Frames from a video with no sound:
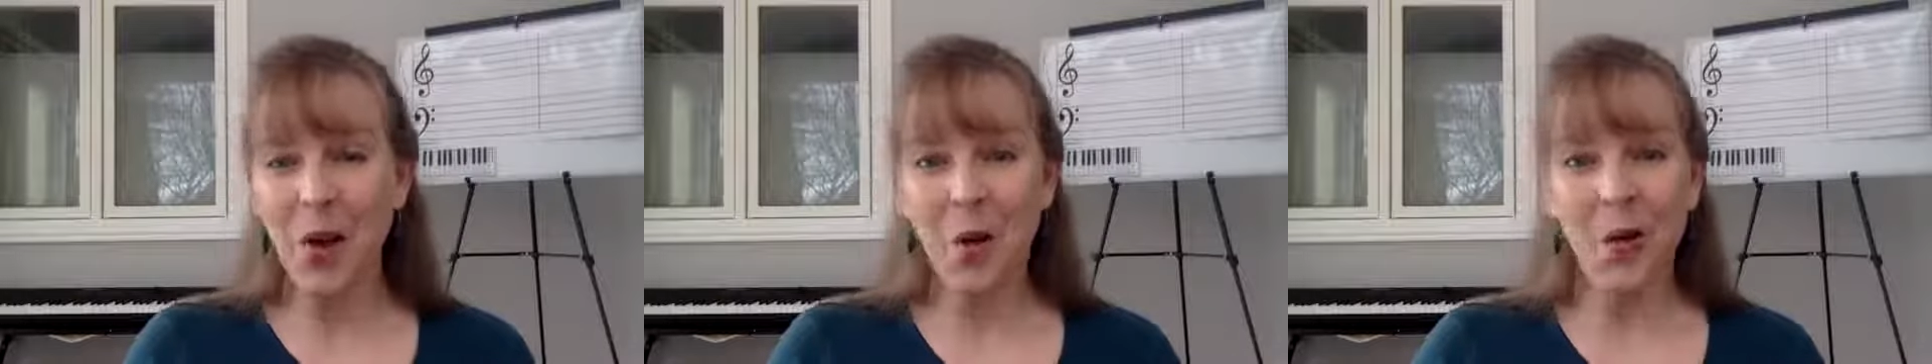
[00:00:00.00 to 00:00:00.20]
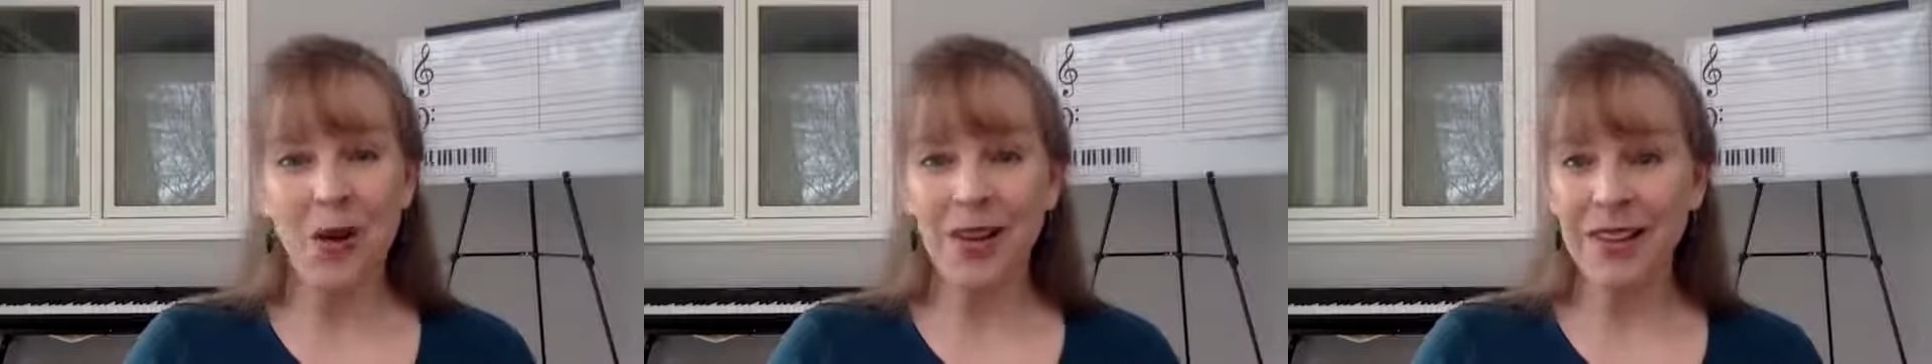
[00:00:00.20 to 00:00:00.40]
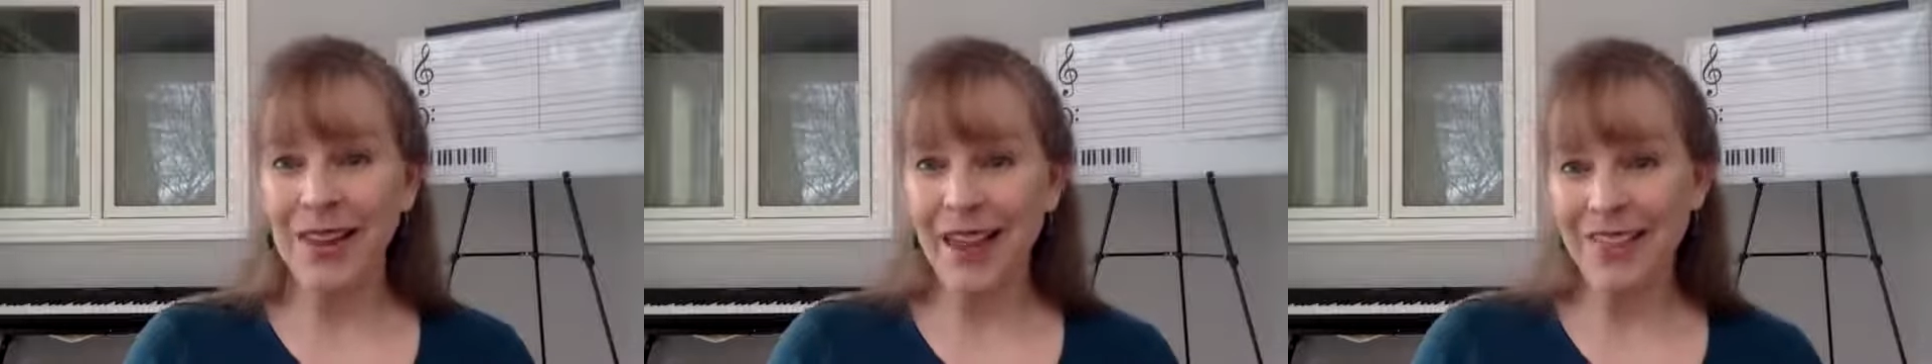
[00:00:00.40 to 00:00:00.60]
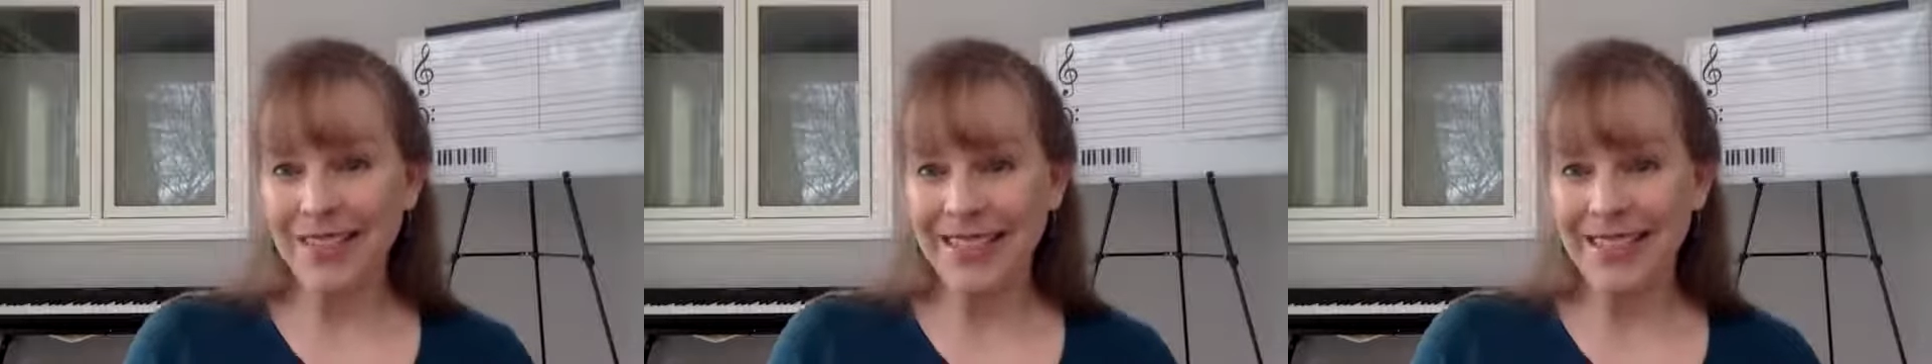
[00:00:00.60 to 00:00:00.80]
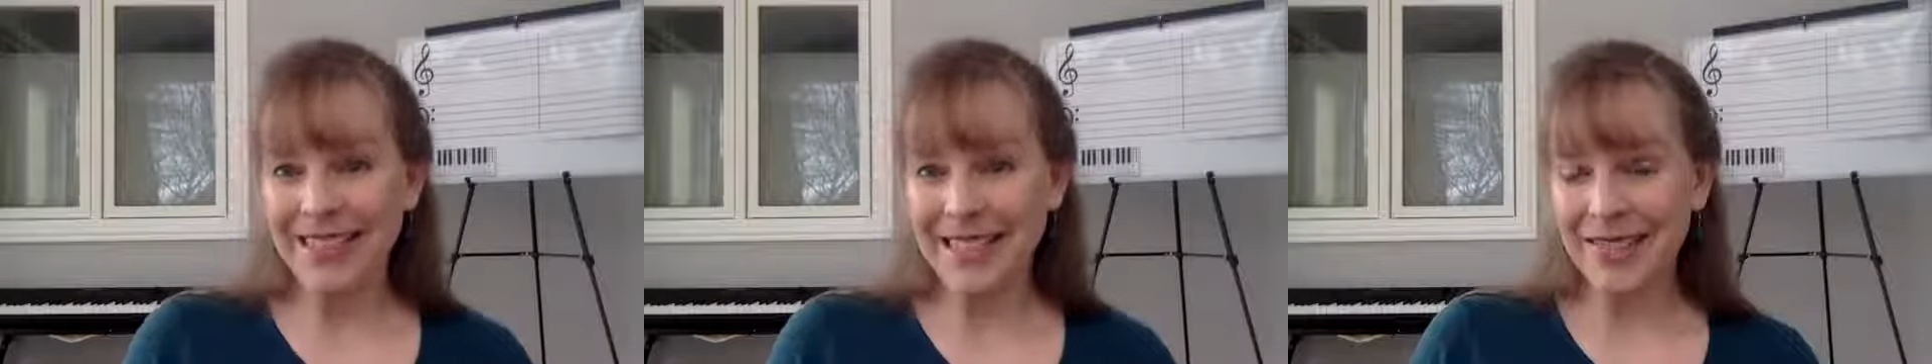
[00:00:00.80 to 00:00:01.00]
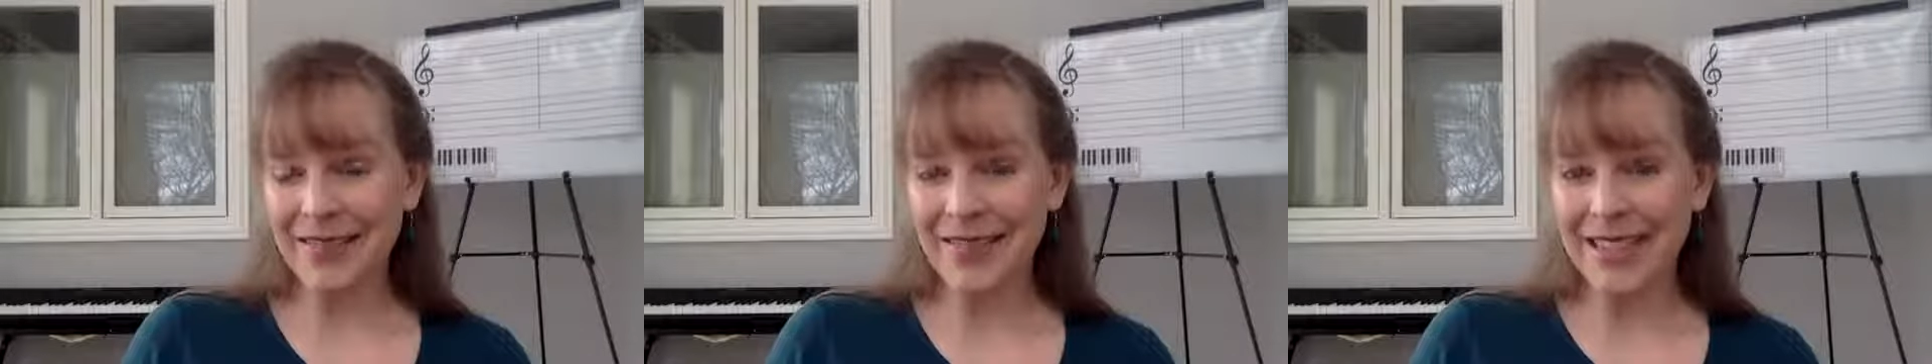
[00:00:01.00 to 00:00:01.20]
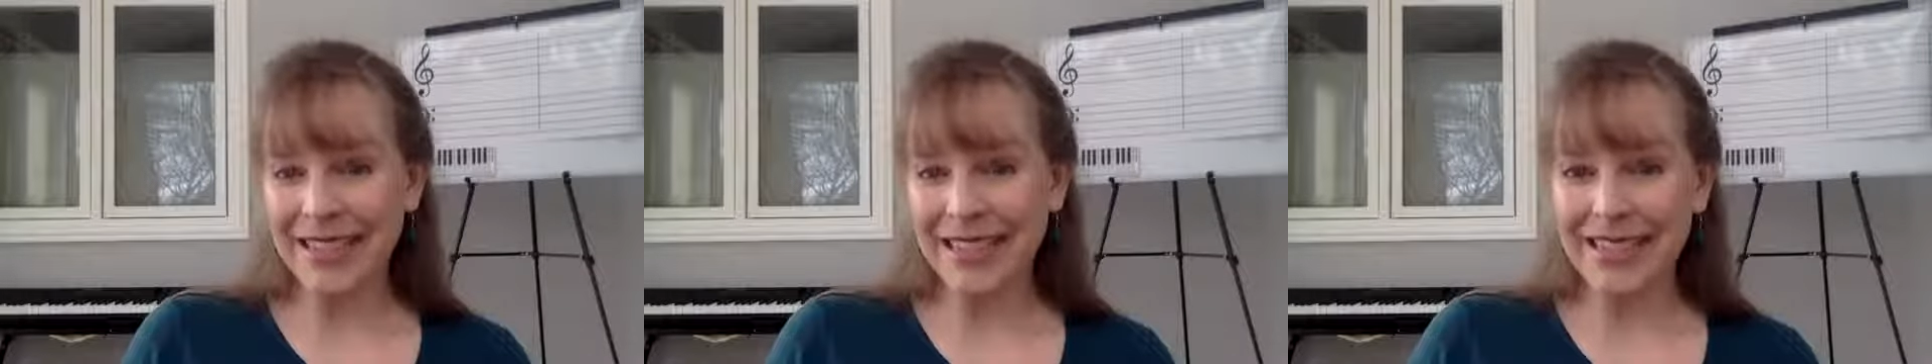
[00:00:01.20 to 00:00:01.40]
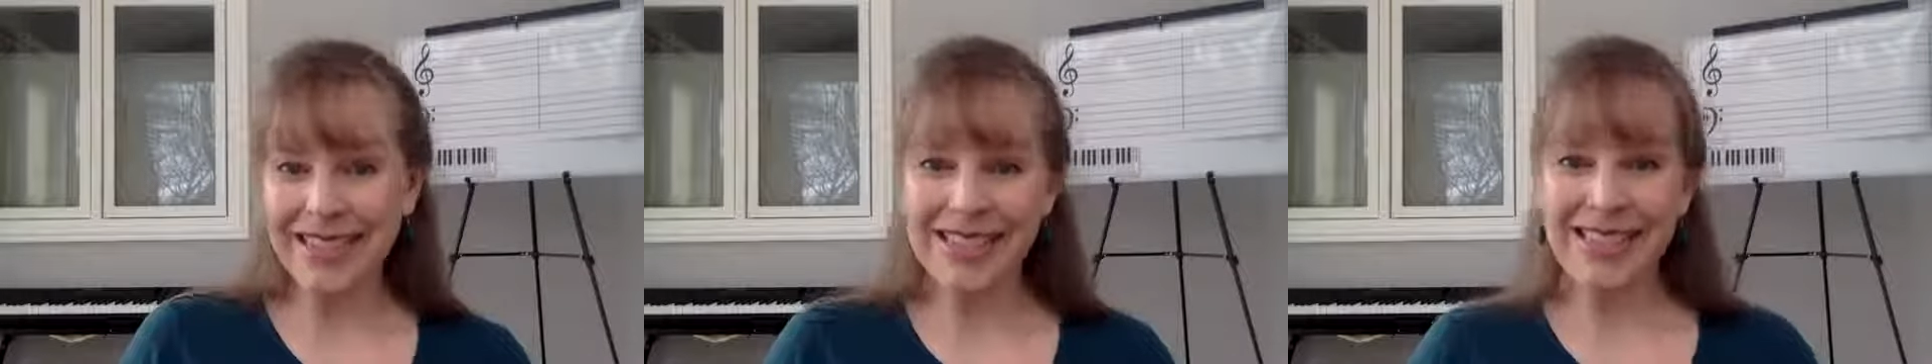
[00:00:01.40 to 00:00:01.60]
or loving
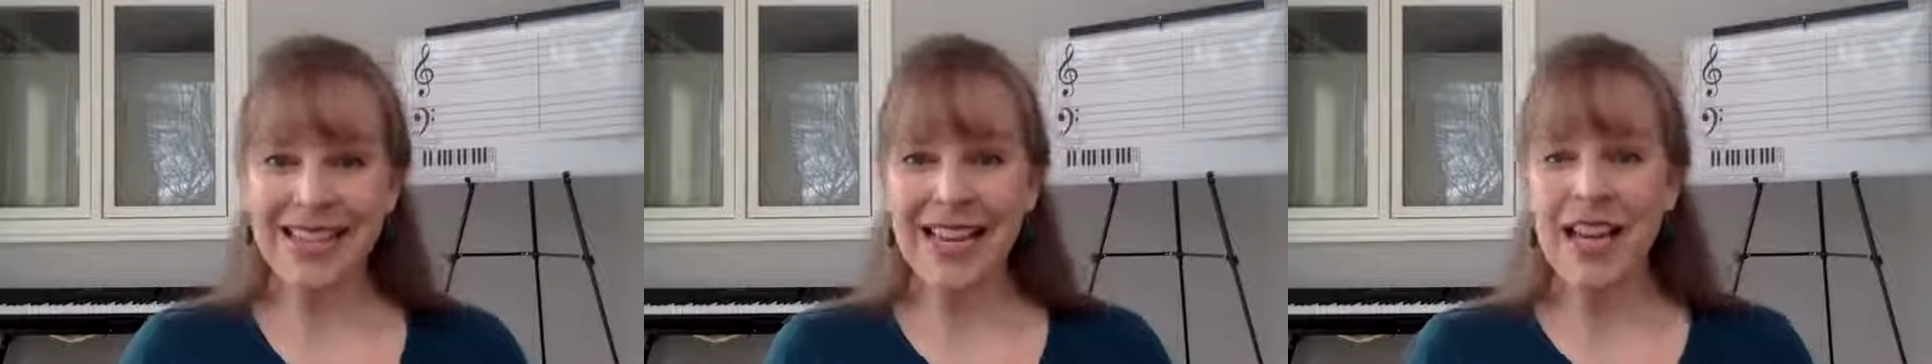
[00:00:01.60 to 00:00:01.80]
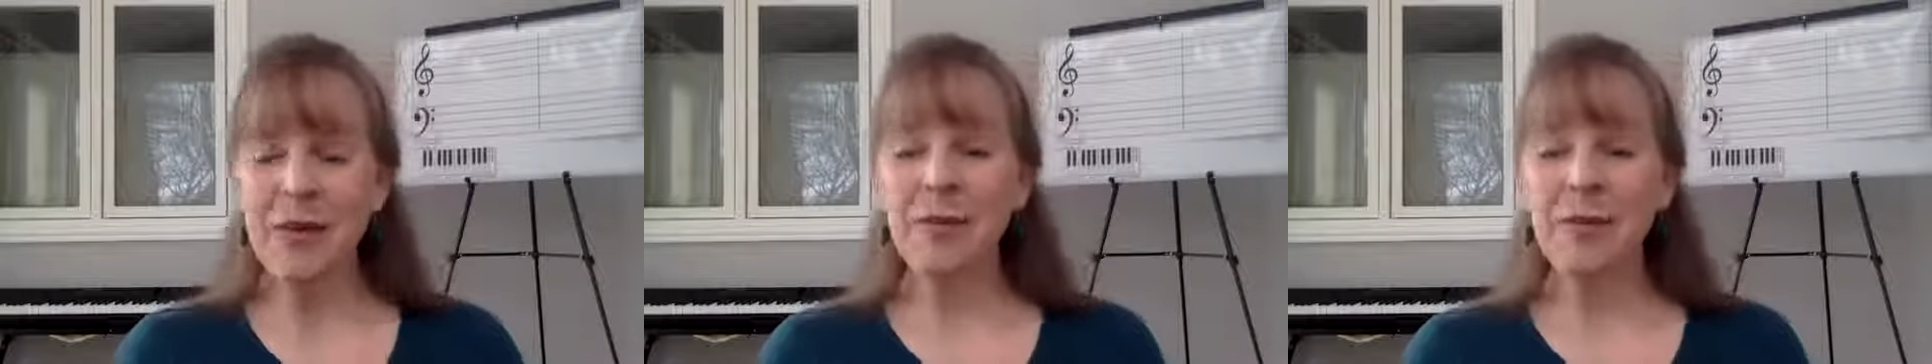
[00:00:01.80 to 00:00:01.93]
symphonies,